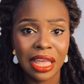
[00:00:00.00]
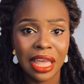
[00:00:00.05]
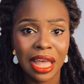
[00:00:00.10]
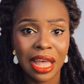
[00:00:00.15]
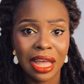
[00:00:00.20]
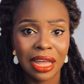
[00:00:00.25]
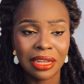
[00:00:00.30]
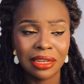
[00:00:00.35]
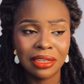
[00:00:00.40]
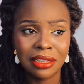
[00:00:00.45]
they
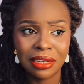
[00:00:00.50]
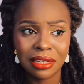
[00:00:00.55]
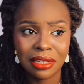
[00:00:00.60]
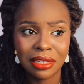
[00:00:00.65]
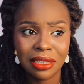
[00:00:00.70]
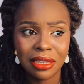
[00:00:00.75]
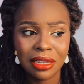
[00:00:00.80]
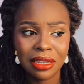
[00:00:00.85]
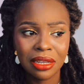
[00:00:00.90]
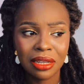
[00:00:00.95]
had.
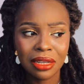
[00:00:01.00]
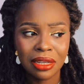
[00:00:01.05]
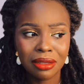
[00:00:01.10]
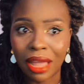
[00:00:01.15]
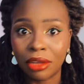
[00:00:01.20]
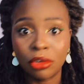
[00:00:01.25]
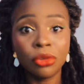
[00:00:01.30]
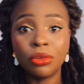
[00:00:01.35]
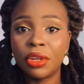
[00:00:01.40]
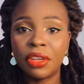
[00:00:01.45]

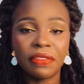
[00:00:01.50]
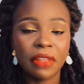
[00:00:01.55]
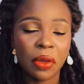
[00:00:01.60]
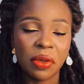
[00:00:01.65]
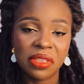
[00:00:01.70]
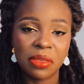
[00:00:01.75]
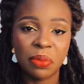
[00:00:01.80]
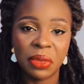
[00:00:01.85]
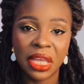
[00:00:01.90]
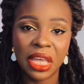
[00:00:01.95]
I don't know if
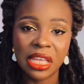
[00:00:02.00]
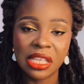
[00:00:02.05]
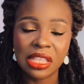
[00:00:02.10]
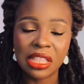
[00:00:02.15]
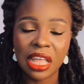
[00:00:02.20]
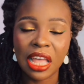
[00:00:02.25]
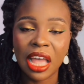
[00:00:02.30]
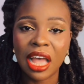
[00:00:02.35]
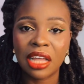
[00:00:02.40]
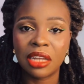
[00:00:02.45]
that was the
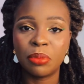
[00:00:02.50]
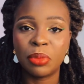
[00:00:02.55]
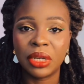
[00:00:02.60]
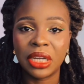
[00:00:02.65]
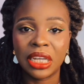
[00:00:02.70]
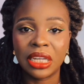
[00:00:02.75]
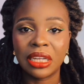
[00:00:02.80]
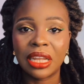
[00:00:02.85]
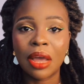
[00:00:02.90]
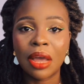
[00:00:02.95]
biggest they had, but
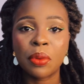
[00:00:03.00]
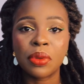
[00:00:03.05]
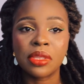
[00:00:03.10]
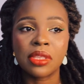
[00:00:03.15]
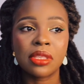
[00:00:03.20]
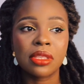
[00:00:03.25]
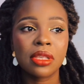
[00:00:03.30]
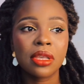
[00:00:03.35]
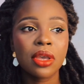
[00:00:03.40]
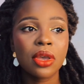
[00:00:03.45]
then that
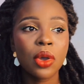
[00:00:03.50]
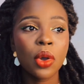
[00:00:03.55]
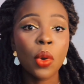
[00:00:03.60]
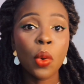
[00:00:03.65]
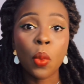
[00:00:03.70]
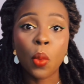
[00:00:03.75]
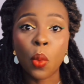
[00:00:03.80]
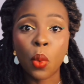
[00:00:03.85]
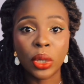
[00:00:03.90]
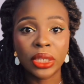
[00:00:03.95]
was
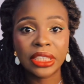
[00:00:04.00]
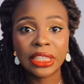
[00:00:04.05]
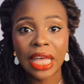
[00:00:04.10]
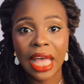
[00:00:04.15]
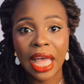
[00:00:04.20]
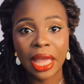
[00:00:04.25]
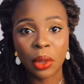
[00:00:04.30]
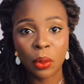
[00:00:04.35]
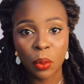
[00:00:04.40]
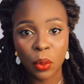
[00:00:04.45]
what
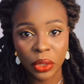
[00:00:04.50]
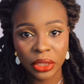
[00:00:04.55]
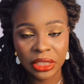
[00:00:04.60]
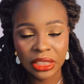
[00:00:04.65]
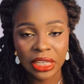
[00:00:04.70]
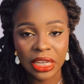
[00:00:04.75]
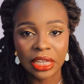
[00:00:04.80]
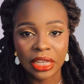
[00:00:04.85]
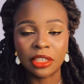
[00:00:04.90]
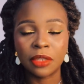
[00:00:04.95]
I
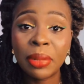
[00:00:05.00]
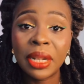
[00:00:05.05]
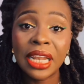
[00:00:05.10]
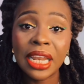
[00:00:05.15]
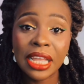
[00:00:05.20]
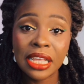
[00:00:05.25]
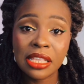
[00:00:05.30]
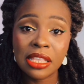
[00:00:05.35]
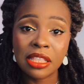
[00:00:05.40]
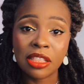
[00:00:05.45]
wanted.
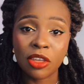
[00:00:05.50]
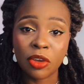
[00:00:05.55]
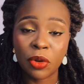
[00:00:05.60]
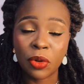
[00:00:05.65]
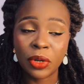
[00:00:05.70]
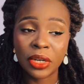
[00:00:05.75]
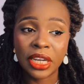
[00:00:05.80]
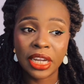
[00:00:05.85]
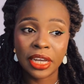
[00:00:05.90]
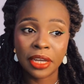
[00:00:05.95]
Placed the
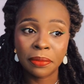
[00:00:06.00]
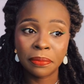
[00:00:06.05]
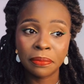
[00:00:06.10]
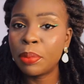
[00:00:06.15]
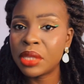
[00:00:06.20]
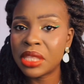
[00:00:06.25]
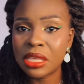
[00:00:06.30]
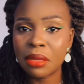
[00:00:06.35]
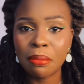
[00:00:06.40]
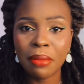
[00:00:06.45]
order,
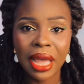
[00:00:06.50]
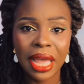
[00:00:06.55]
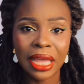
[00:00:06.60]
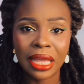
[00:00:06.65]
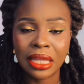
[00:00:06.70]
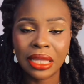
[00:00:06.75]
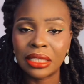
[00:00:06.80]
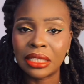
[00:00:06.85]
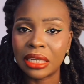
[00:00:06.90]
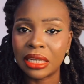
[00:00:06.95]
put in
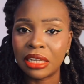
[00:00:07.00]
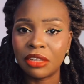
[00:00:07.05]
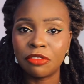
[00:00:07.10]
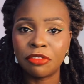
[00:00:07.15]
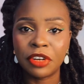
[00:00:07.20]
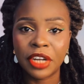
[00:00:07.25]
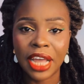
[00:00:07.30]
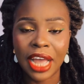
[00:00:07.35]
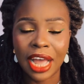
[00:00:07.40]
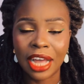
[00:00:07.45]
my
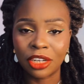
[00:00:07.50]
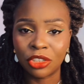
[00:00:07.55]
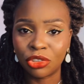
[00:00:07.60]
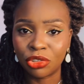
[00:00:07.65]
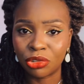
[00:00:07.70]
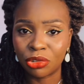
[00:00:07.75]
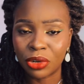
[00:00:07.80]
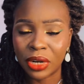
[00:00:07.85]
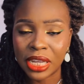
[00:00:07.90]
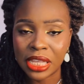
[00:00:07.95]
delivery
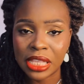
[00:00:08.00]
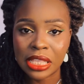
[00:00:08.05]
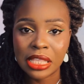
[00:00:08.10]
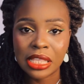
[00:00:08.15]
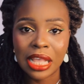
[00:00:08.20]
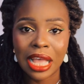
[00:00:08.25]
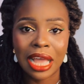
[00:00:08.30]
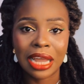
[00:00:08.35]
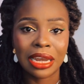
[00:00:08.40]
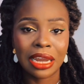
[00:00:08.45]

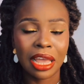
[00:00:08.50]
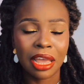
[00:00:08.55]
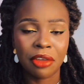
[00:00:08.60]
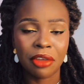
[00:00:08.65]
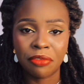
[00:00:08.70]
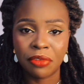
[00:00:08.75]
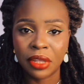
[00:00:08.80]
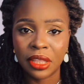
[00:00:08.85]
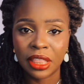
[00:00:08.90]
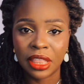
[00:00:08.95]
address and
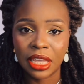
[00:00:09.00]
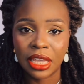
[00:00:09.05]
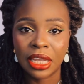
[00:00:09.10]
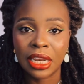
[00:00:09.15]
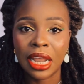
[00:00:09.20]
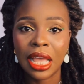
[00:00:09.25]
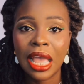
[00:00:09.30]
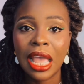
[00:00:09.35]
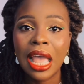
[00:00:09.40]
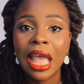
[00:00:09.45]

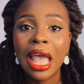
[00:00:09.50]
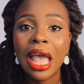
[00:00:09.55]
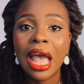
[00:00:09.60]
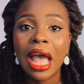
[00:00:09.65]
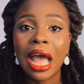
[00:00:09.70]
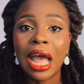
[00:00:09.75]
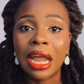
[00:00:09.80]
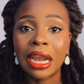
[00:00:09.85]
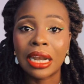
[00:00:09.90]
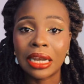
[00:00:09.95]
everything,
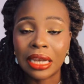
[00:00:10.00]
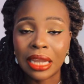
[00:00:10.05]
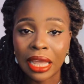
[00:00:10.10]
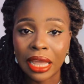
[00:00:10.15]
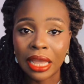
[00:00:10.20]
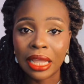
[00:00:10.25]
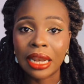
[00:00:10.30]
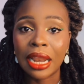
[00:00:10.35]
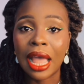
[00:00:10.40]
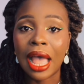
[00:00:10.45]
and
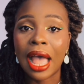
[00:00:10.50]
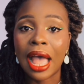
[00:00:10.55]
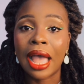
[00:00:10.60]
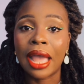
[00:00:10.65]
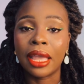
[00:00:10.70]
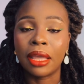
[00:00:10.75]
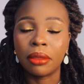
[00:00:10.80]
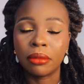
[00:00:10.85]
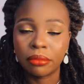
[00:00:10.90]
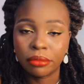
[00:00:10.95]
then
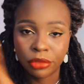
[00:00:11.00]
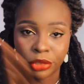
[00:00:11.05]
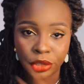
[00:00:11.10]
I